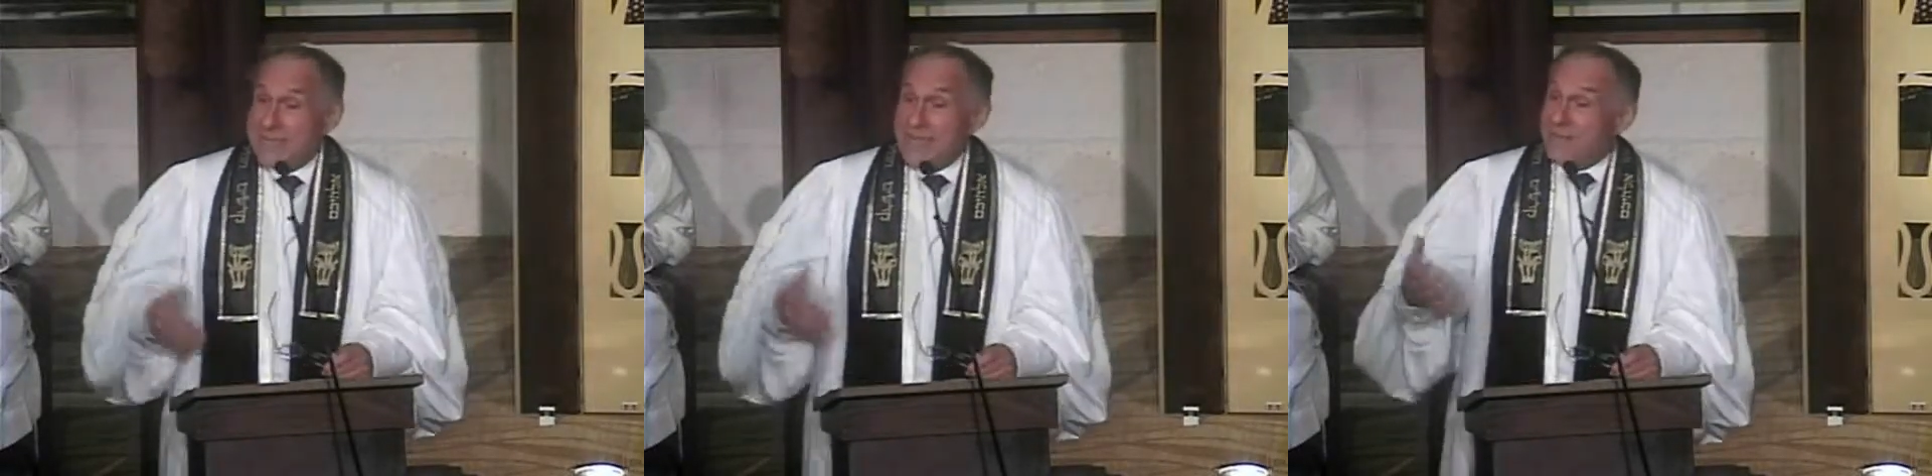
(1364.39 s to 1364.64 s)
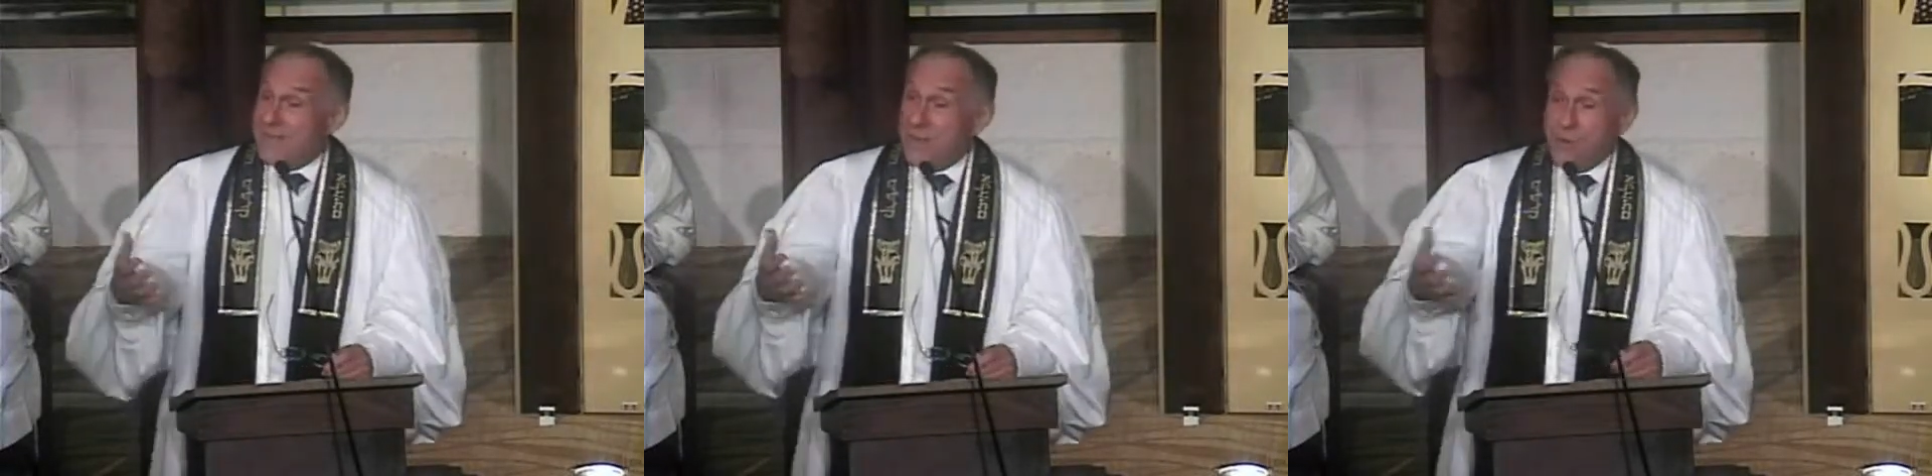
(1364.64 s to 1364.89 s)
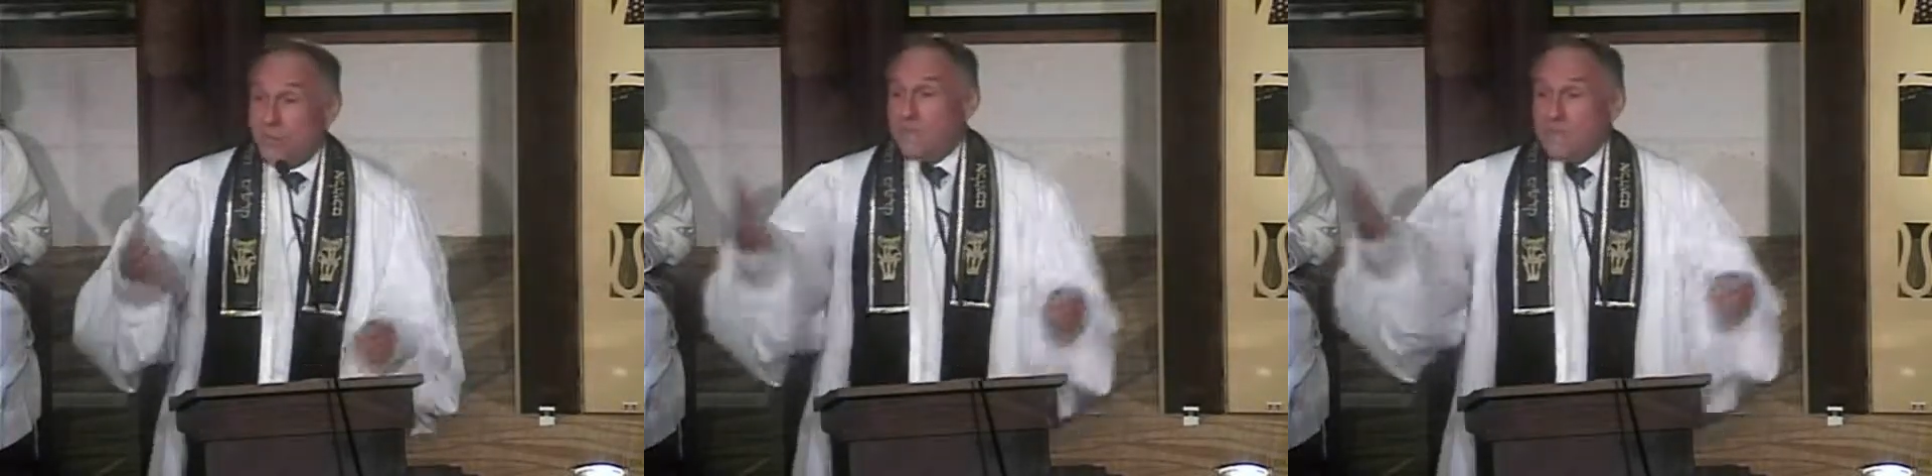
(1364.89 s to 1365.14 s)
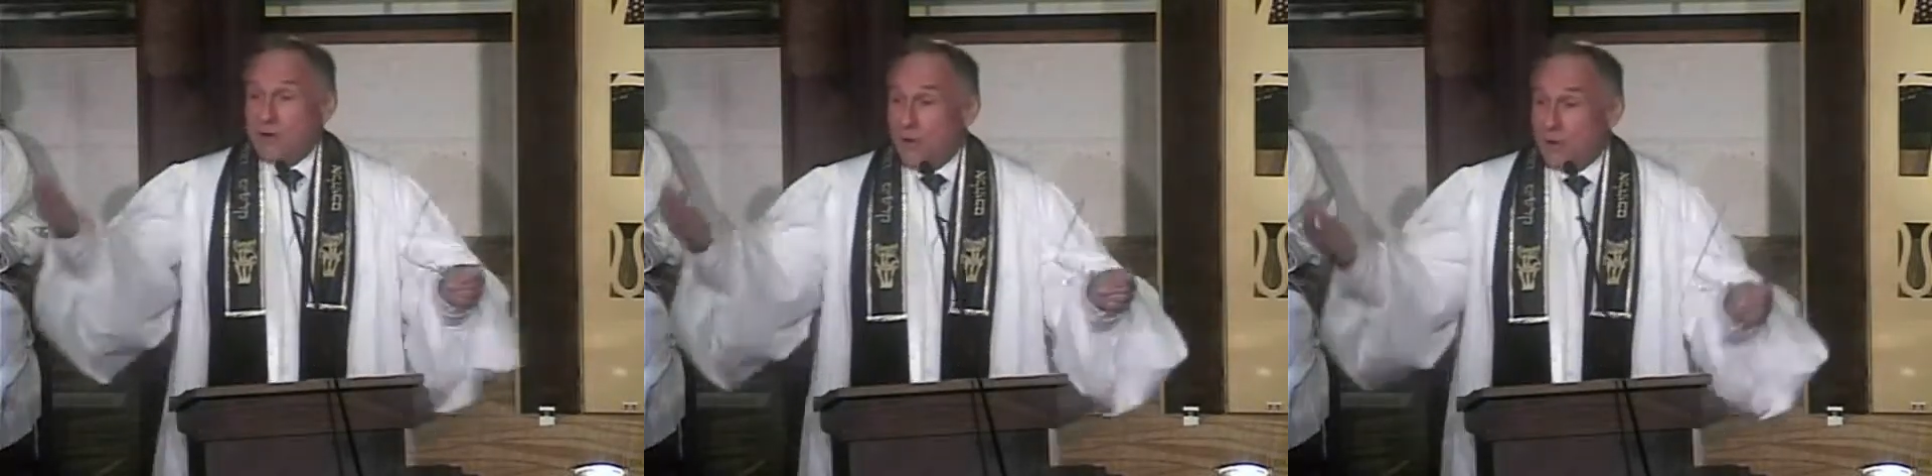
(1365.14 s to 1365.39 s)
And they
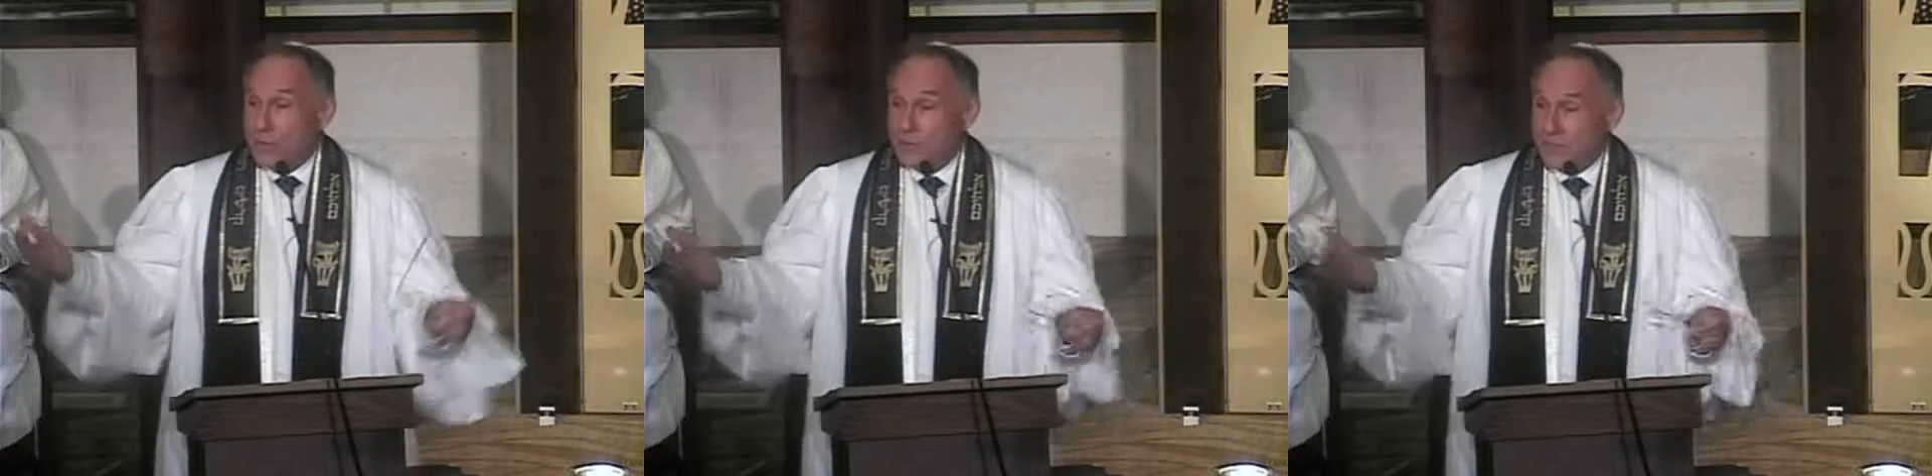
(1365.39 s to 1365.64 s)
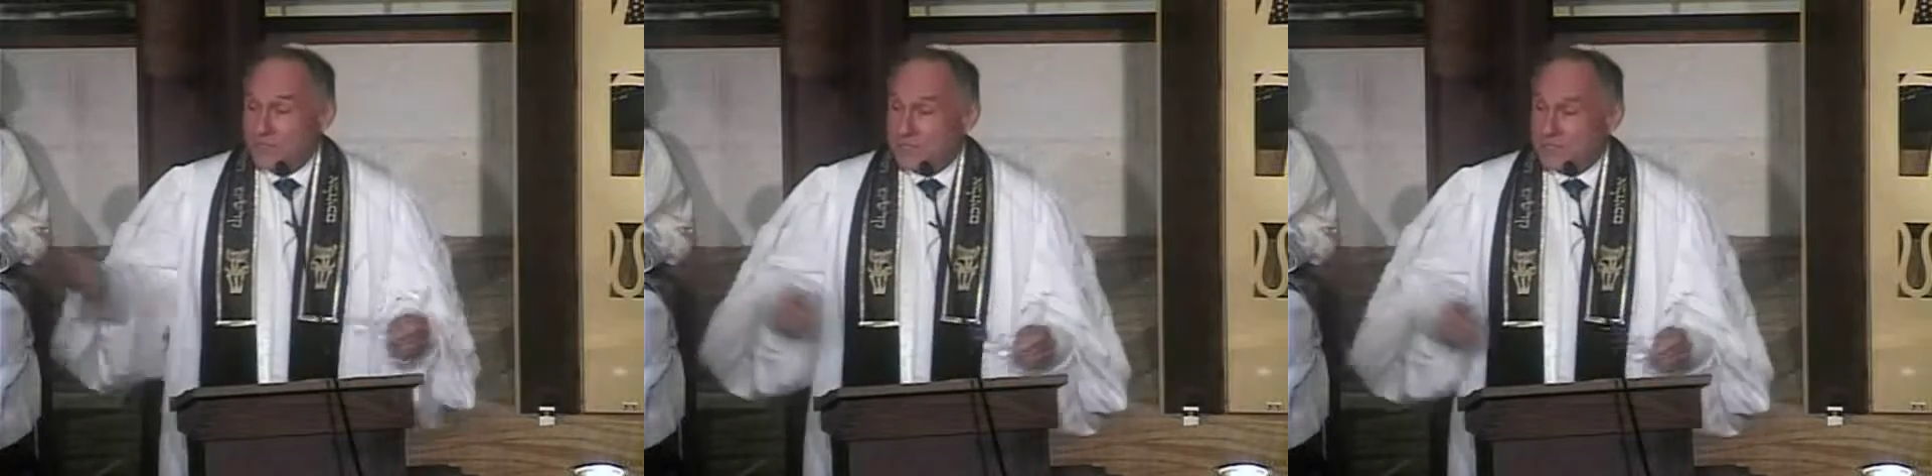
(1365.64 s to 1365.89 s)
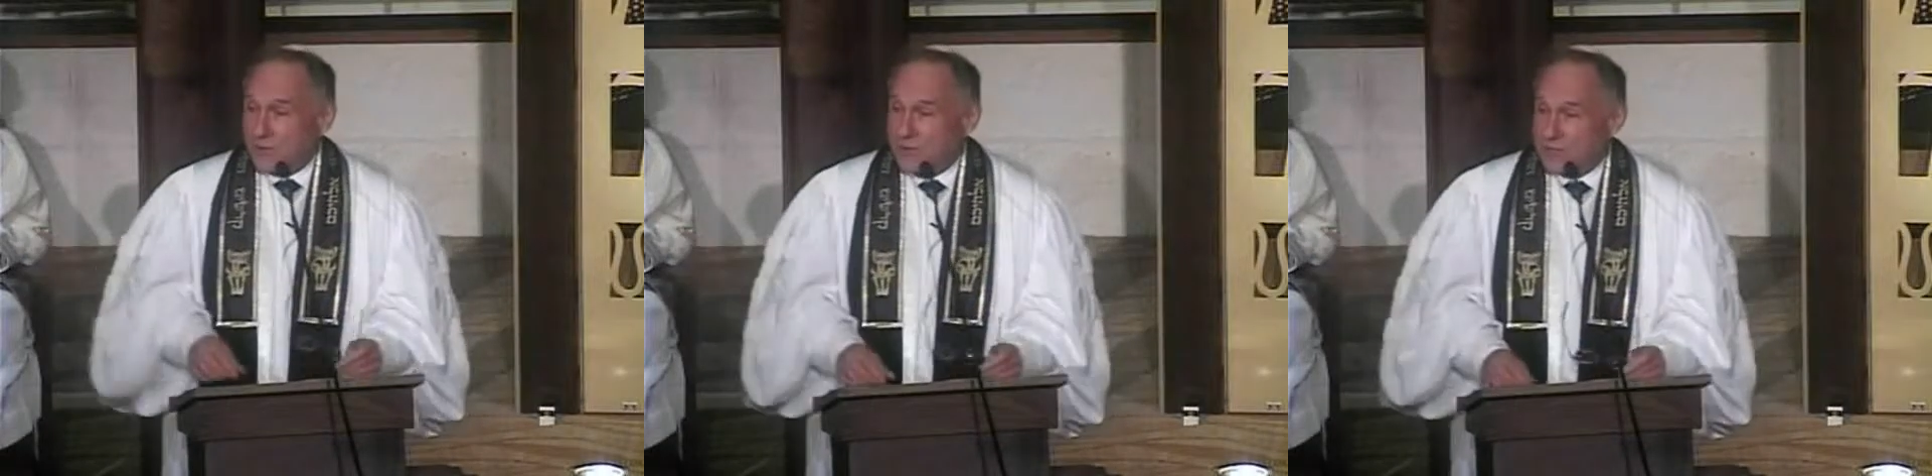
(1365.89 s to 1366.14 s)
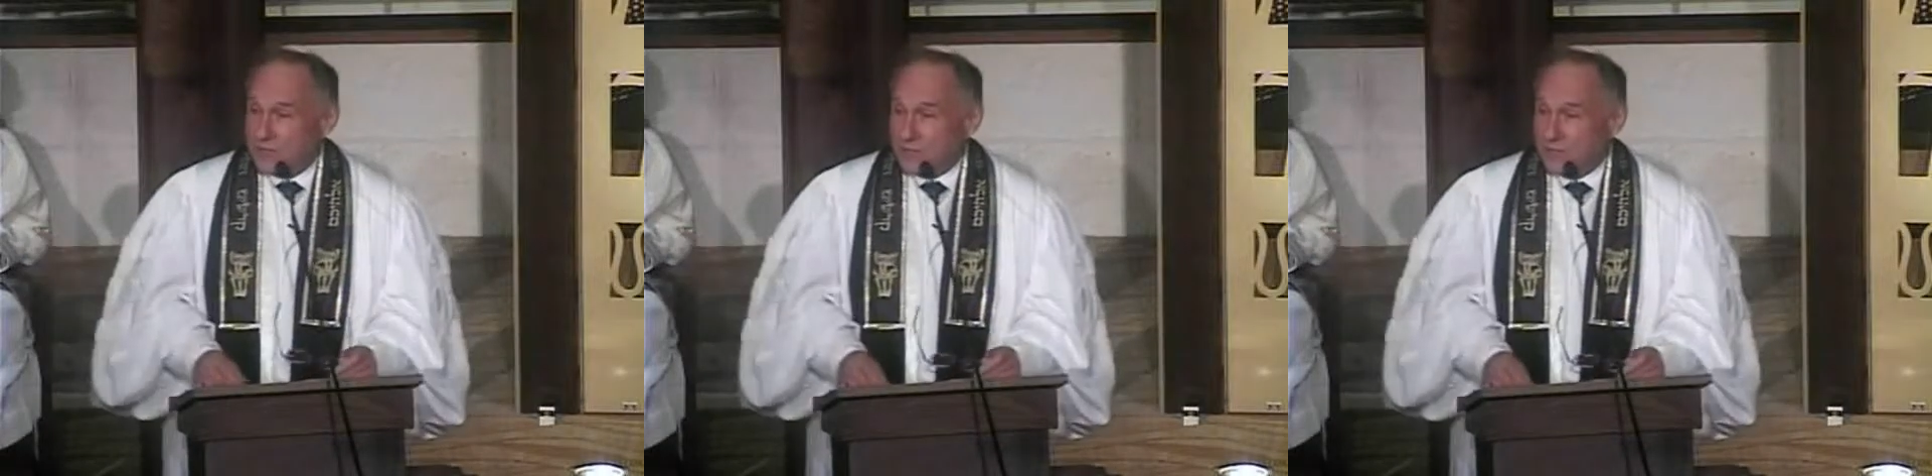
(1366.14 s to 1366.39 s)
opened their home to this
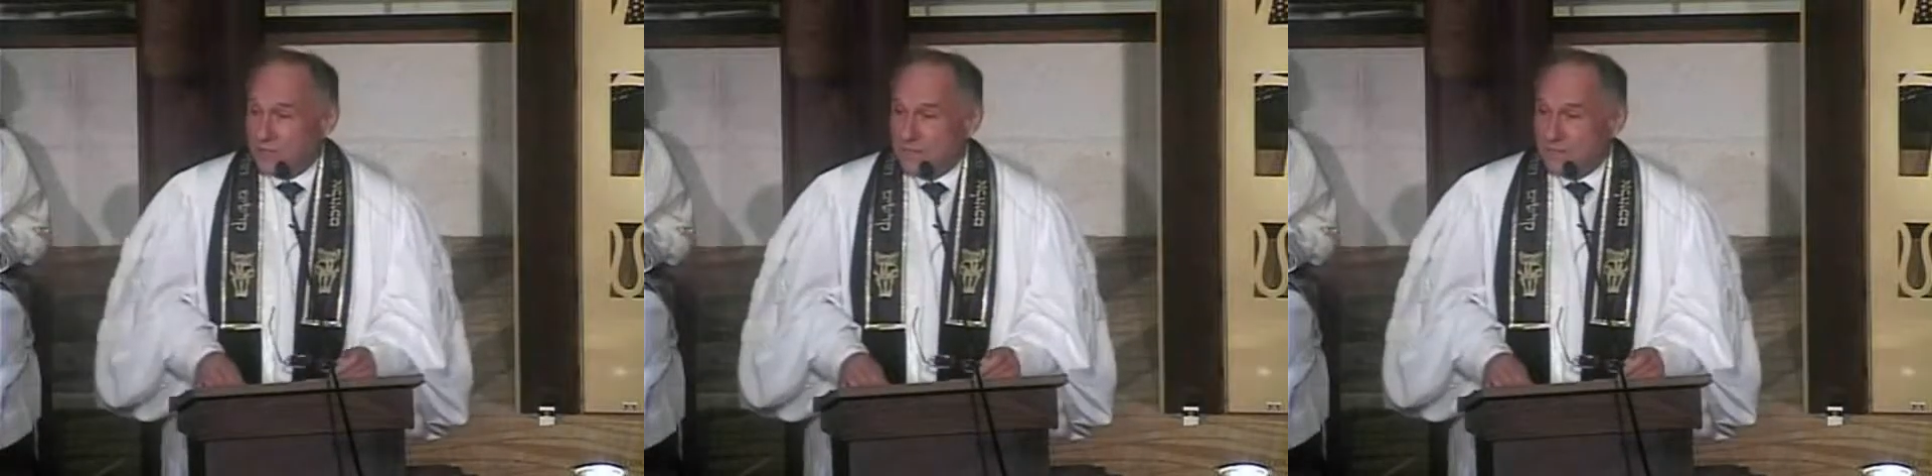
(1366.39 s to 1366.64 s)
stranger.